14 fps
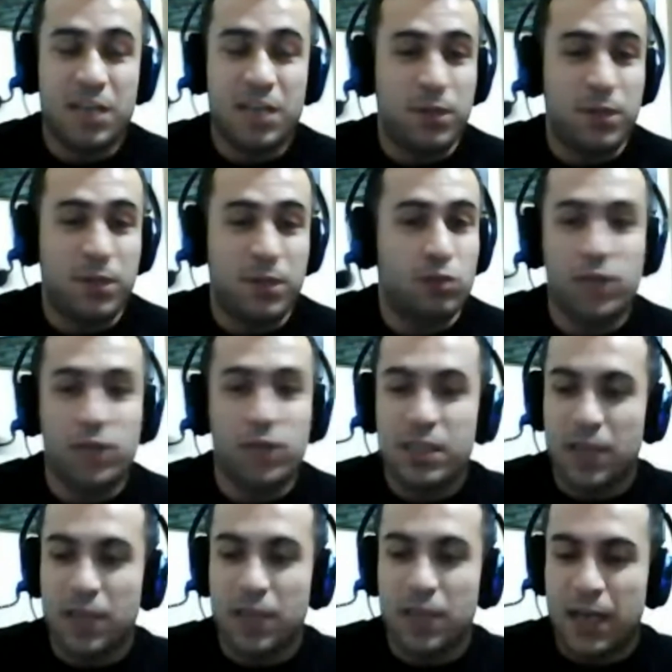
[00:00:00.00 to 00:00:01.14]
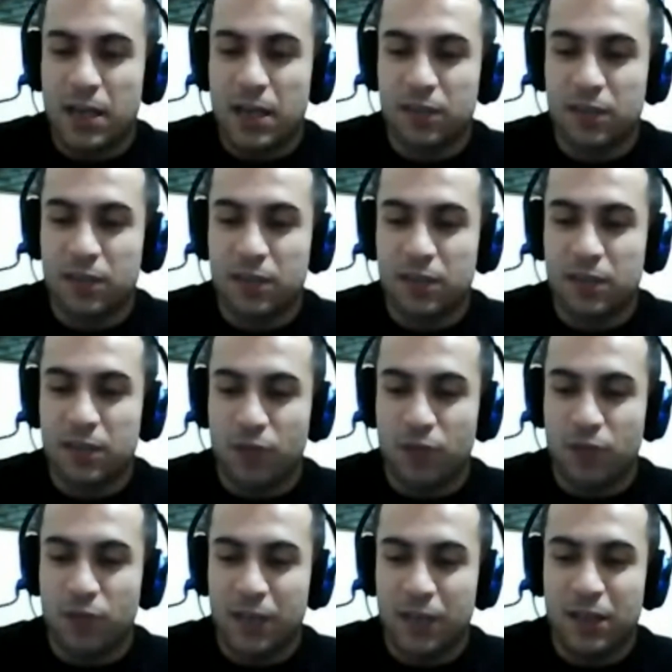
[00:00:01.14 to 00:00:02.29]
especially today. I cannot write
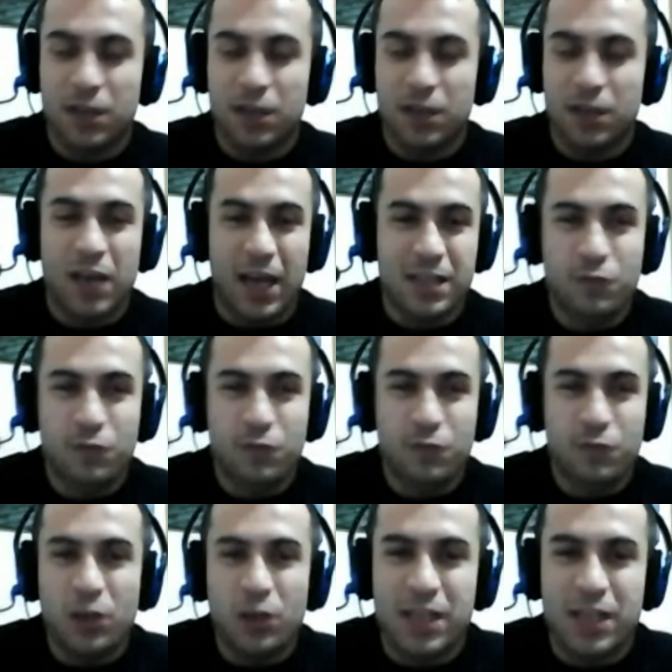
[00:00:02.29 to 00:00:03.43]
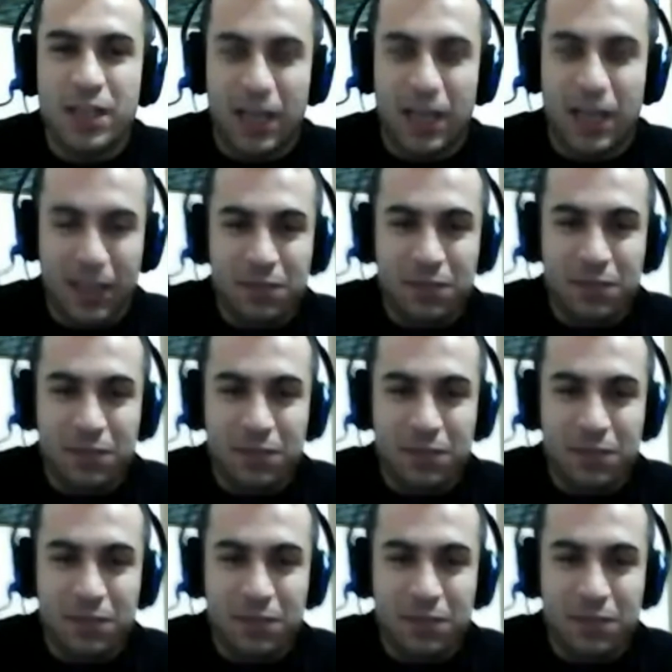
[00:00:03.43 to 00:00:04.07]
as frequent as I